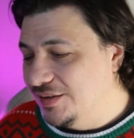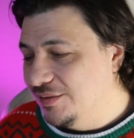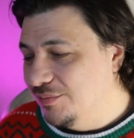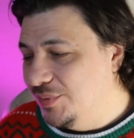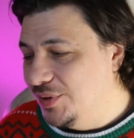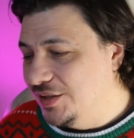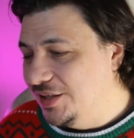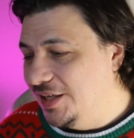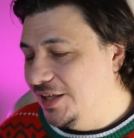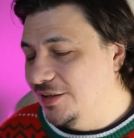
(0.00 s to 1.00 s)
be
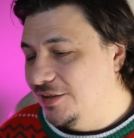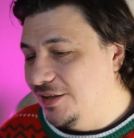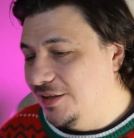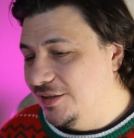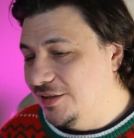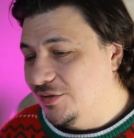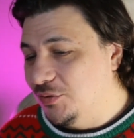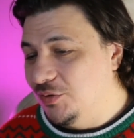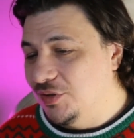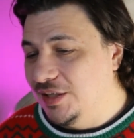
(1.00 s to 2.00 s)
created, and it
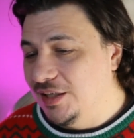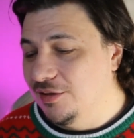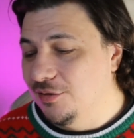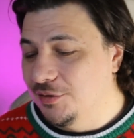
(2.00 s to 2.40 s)
could create a lot of